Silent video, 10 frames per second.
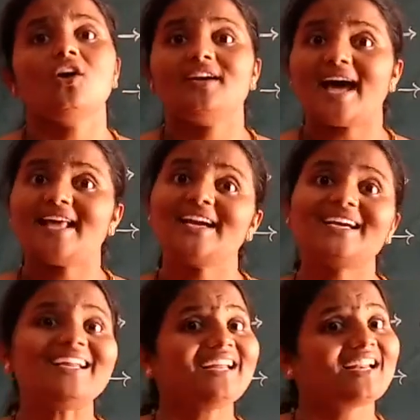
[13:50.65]

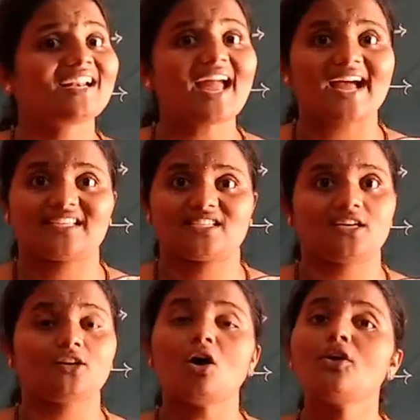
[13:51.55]
directly gas,
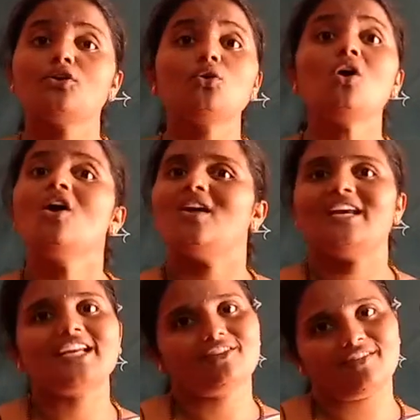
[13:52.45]
not to
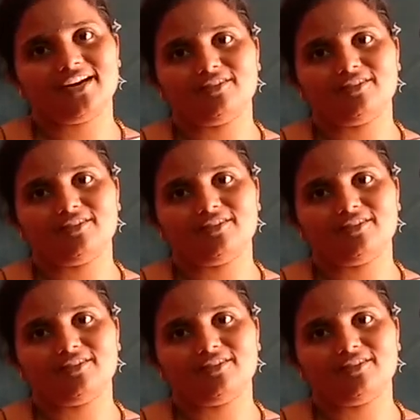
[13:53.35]
liquid.